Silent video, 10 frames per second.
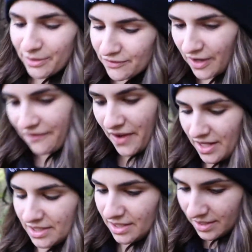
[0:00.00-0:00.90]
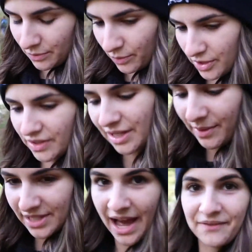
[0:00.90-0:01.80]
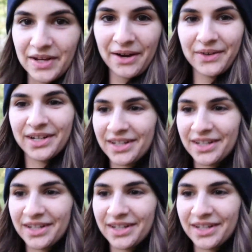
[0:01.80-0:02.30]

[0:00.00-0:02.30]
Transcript: That was very fast. What do you think that was, a half an hour?